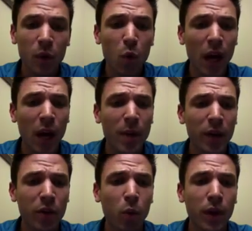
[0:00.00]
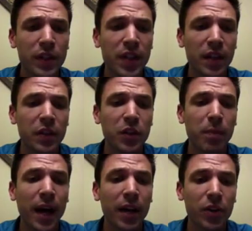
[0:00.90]
Well, how about the ones that these
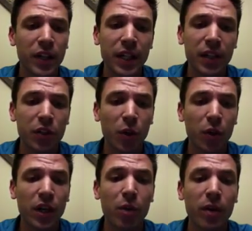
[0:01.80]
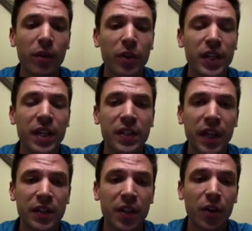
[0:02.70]
spiders eat? So the herbivorous
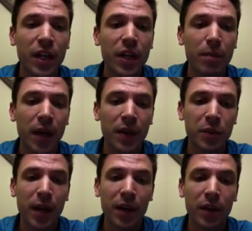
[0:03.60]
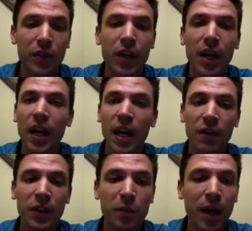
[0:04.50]
insects that are eaten by the spiders. If
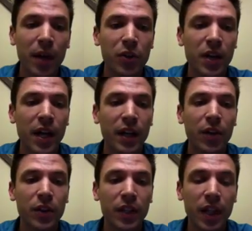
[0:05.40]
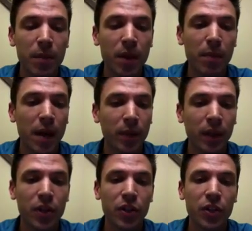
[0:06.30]
these spiders are not here to keep their
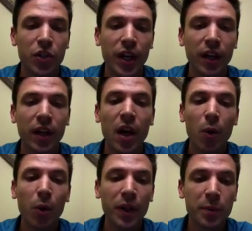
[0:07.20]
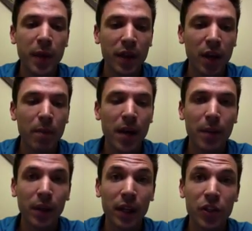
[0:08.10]
population in check, we would expect their
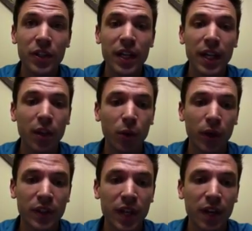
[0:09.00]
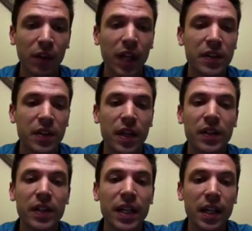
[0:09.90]
population to increase. They have less
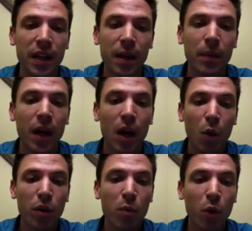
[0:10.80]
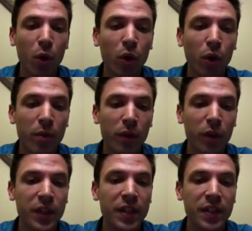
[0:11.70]
things eating them. With more
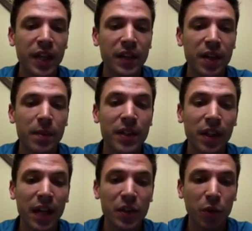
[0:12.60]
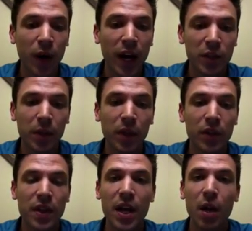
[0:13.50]
herbivorous insects, that means less grass
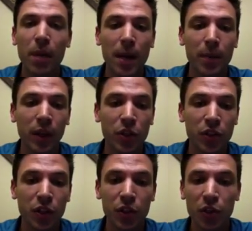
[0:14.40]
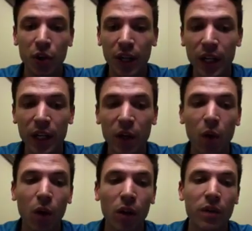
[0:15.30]
because their population is going to start eating
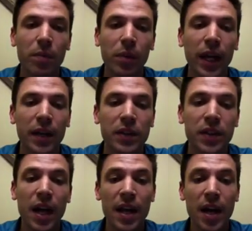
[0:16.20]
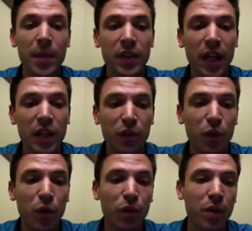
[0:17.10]
all of the plants. That means less
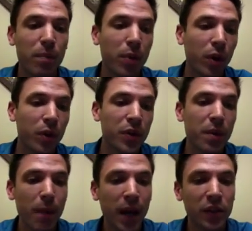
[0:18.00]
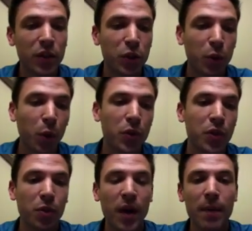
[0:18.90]
food for the birds, the mice, the squirrels, and
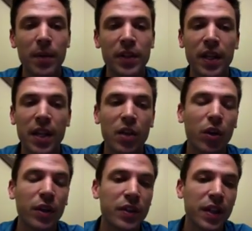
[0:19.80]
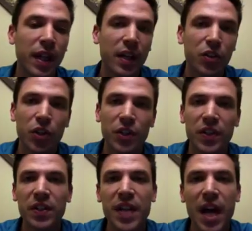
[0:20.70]
the rabbits, and then you can see that it's just
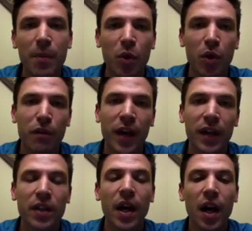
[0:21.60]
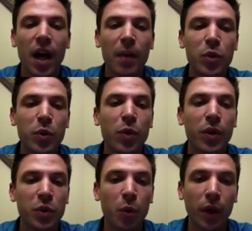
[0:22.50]
this domino effect between all
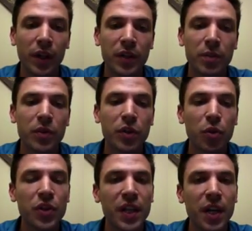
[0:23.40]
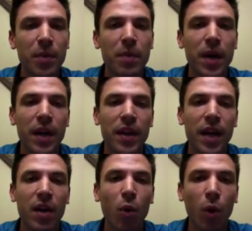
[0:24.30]
these organisms. So just keep in mind
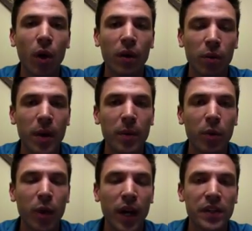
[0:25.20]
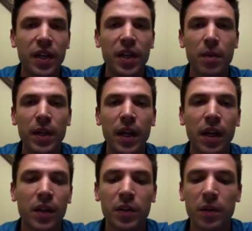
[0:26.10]
that, or remember what I said at the beginning
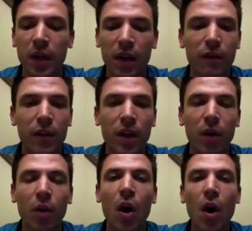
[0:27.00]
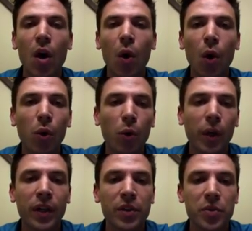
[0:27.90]
of this video, all
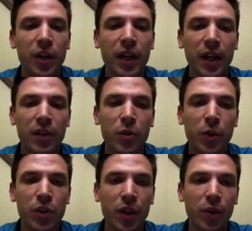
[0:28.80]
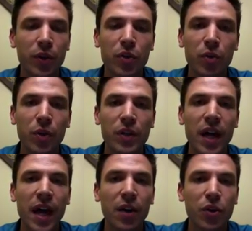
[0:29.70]
organisms are connected to each other. It's through this
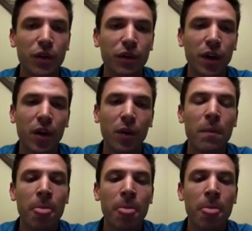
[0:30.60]
energy flow